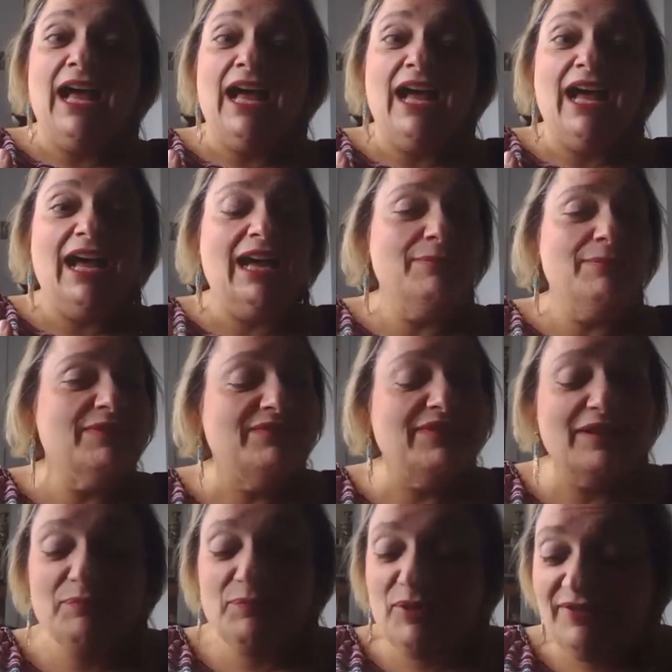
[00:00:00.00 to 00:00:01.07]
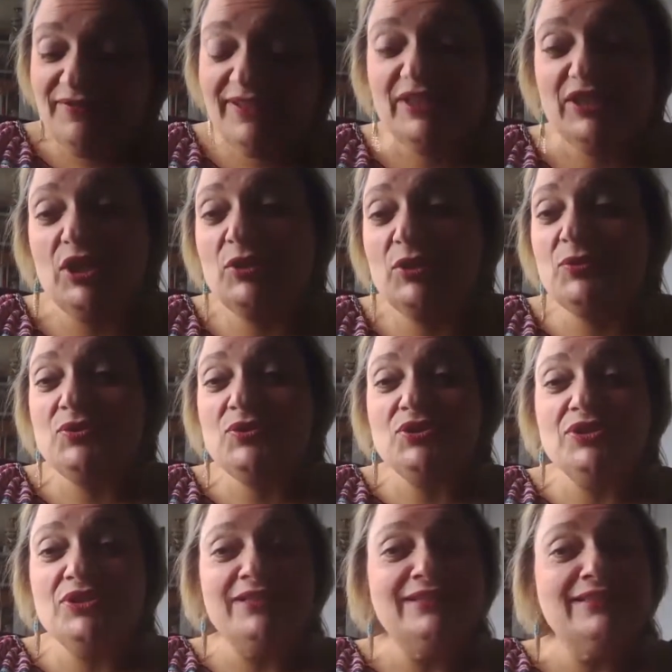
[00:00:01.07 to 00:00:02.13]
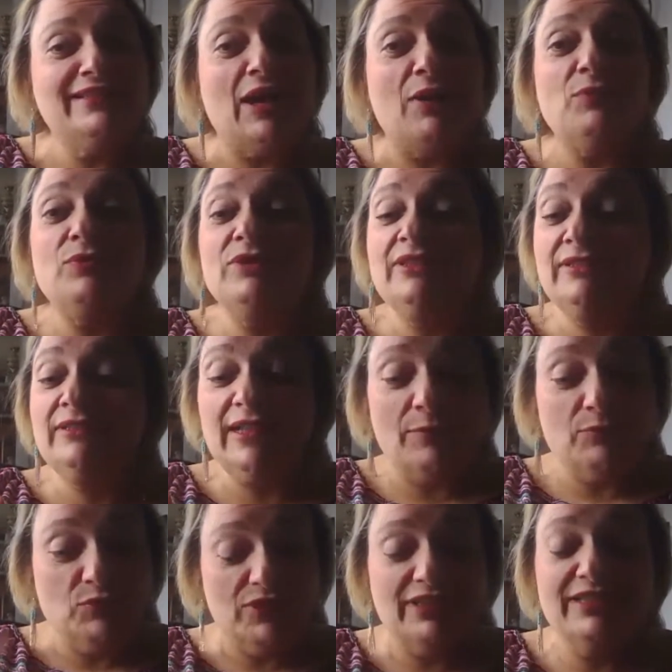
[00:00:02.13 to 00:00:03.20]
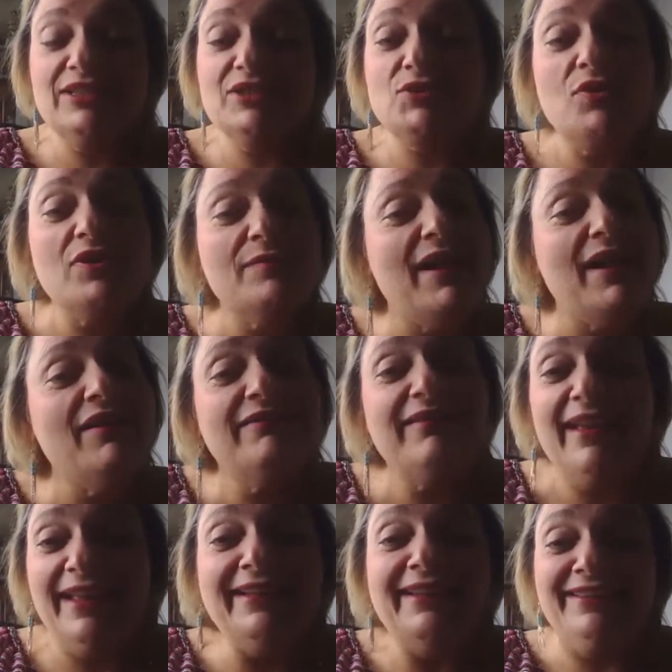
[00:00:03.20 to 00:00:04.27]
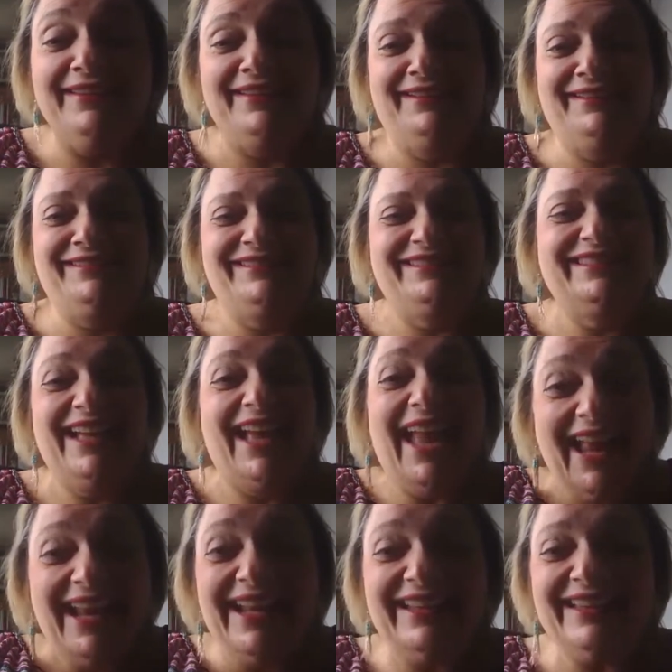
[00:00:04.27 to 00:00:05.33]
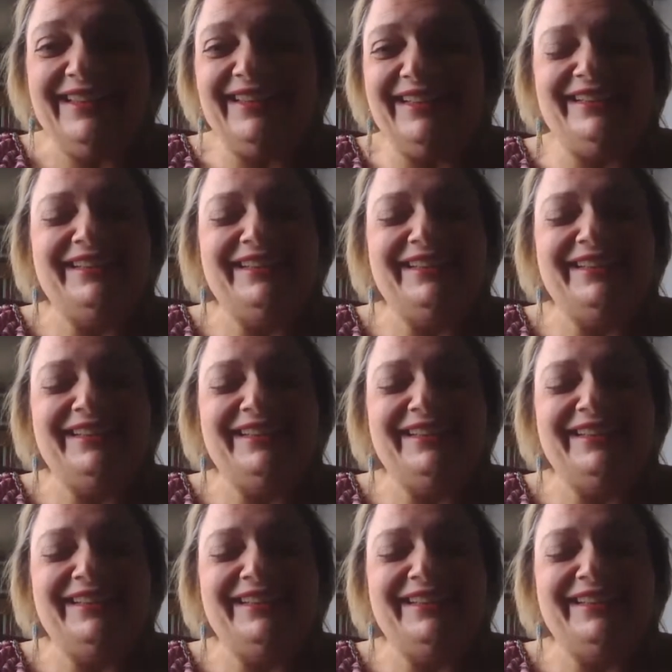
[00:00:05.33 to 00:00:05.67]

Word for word: I'm the Fuck Perfect coach that will I'm willing to talk about anything. Anything.